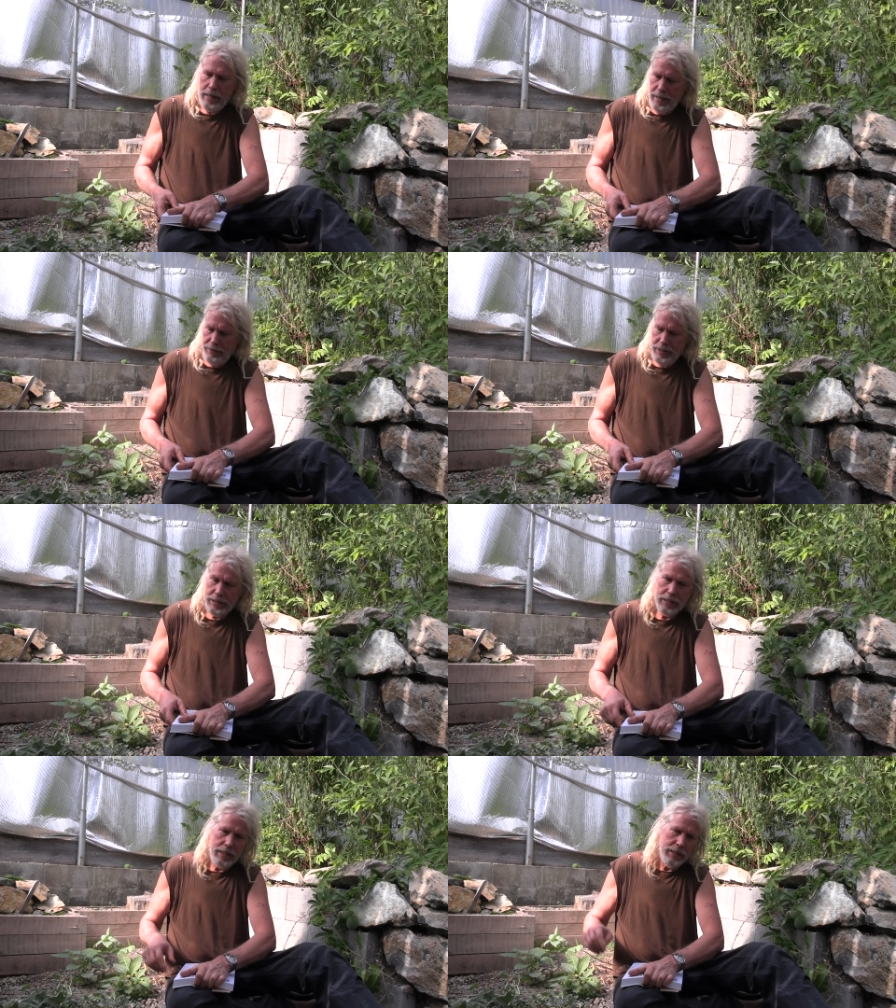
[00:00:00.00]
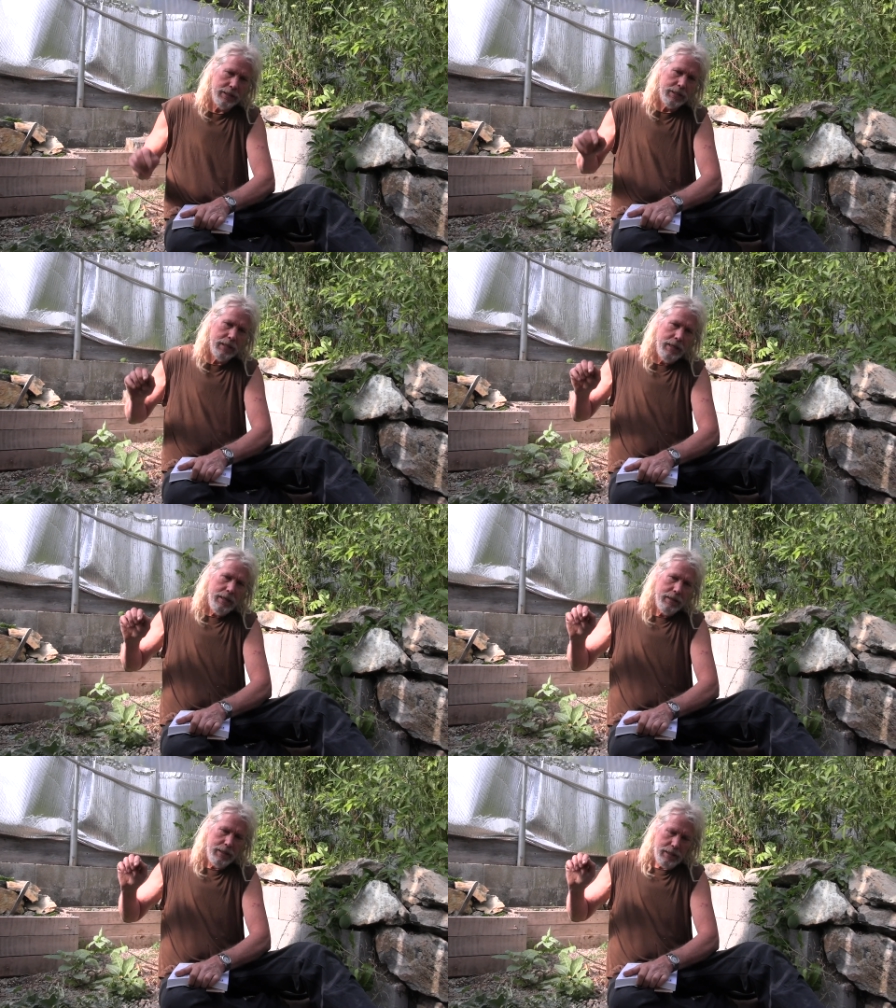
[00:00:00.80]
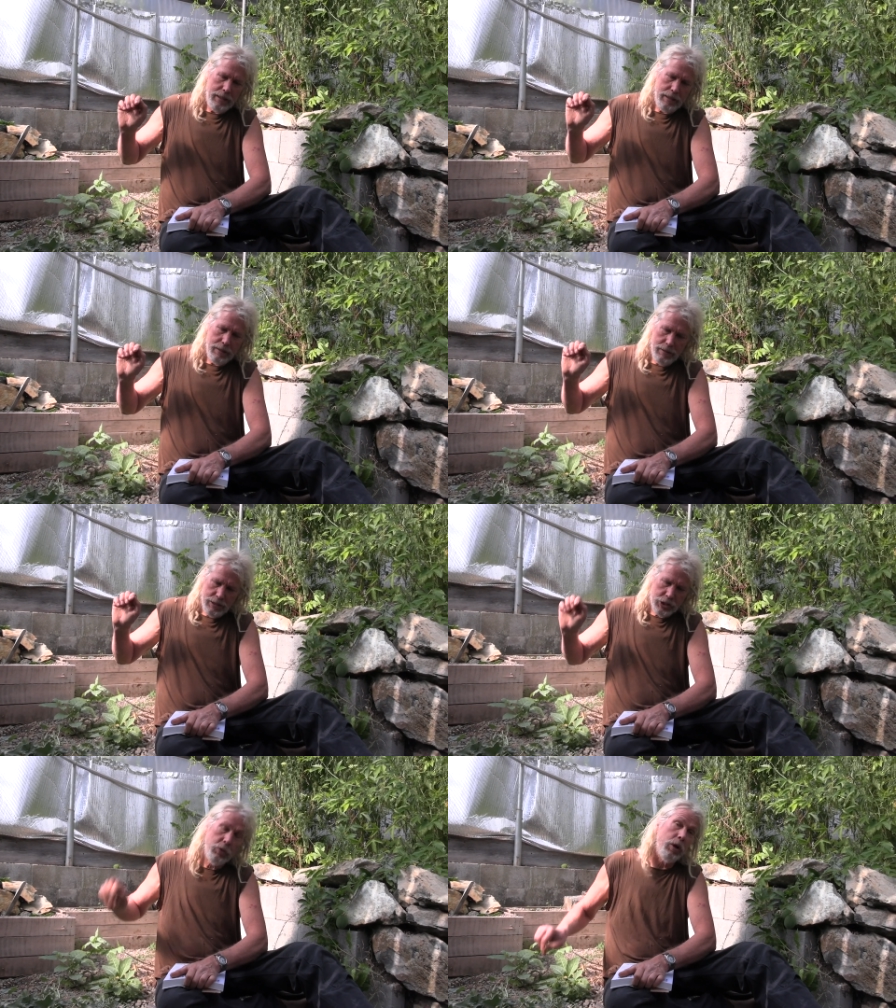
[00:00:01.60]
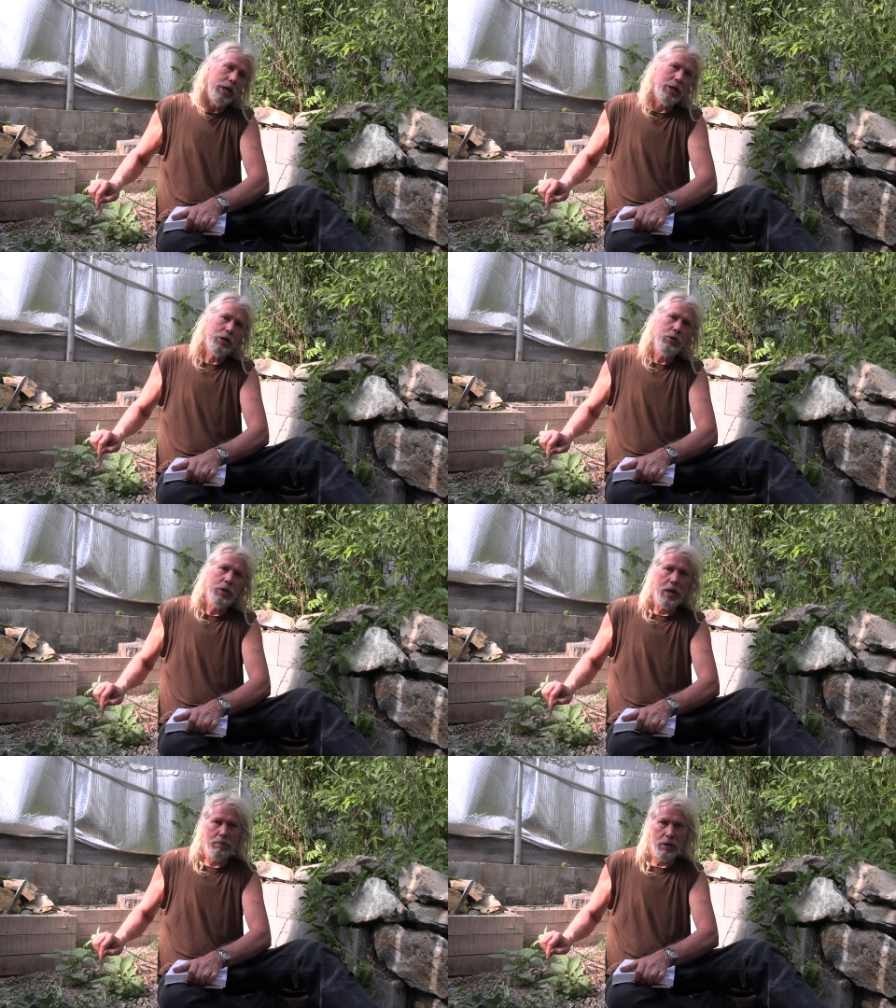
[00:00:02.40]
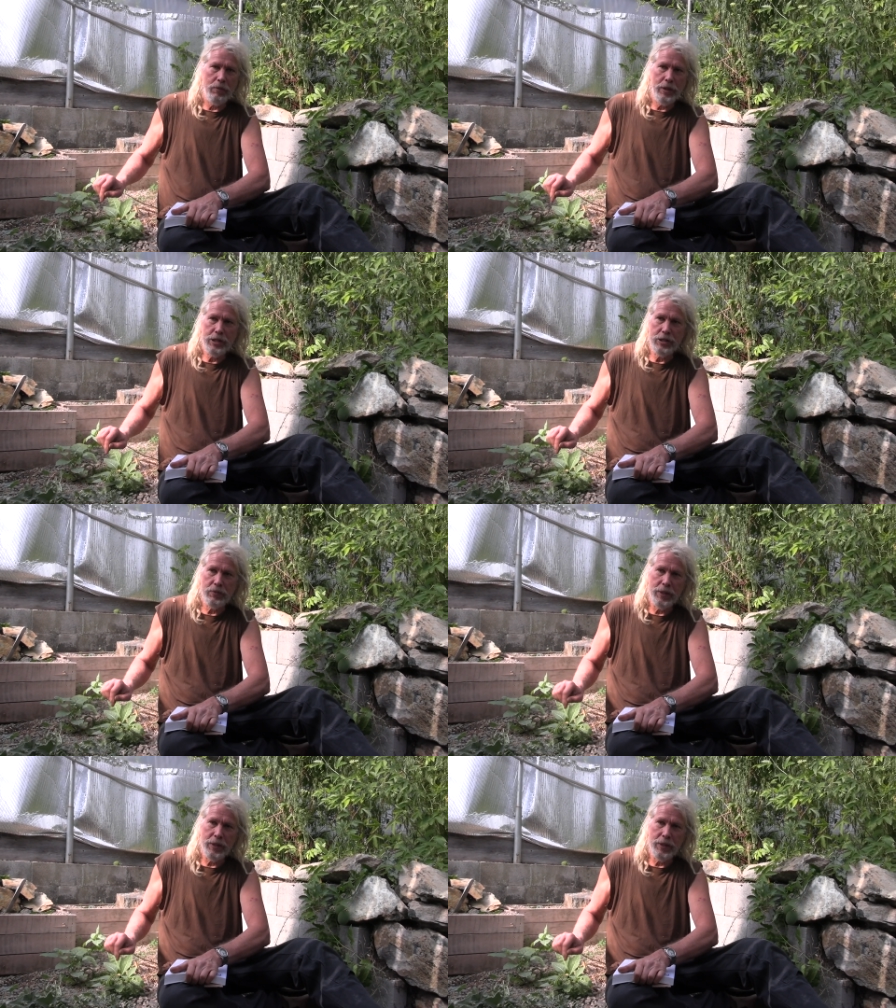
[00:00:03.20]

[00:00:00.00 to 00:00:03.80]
and this is the squirting cucumber, which is